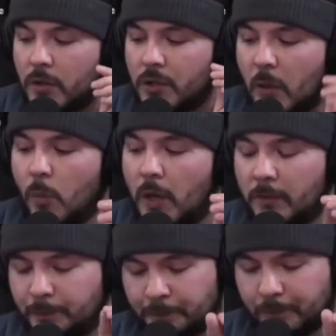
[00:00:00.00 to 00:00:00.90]

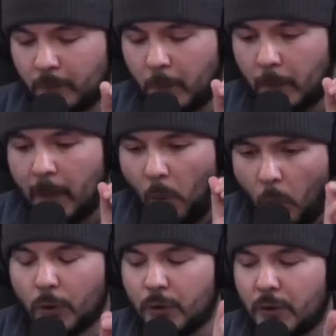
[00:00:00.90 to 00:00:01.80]
Someone
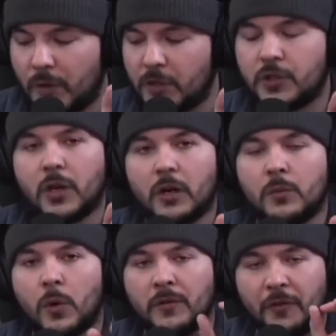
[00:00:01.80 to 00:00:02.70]
ordered this shirt,
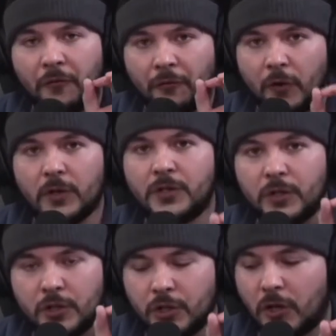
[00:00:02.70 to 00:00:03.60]
one of the
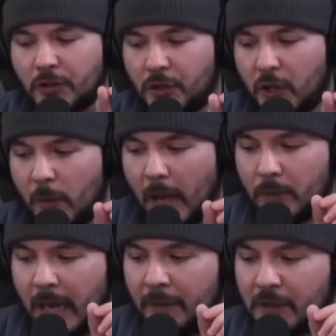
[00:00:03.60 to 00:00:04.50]
first shirts to go
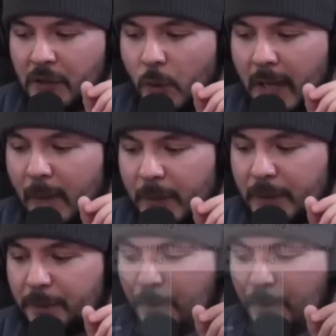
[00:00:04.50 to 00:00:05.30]
out, and this is what happened.